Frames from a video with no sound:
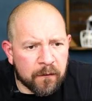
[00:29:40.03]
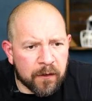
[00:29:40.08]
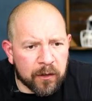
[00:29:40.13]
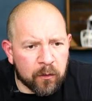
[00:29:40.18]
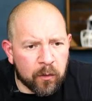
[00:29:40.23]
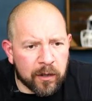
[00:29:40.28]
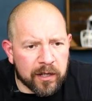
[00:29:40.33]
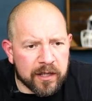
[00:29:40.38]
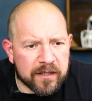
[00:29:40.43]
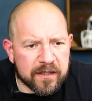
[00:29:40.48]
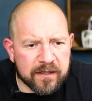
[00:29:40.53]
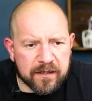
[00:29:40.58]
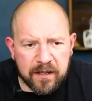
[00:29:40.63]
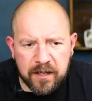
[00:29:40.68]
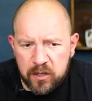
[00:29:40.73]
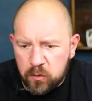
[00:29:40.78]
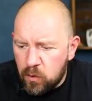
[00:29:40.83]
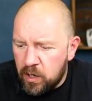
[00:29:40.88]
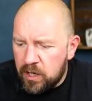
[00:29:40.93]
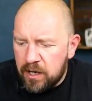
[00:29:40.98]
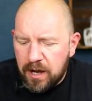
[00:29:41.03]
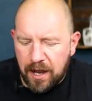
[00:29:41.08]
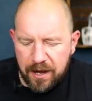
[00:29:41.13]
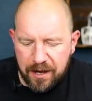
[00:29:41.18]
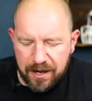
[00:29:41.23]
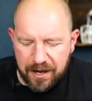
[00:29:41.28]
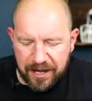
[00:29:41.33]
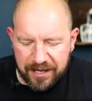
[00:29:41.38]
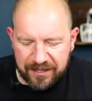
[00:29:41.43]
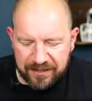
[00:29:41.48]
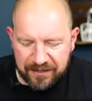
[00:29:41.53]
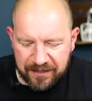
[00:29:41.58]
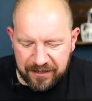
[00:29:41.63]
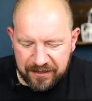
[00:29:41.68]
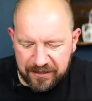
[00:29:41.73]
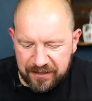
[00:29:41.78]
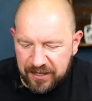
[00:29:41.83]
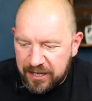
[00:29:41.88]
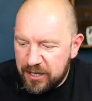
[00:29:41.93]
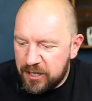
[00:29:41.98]
Phil Wilkinson's in as well. Nice to
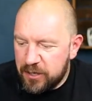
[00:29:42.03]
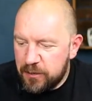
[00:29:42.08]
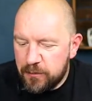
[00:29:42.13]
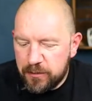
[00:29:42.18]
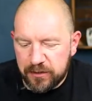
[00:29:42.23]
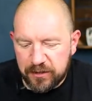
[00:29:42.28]
see you,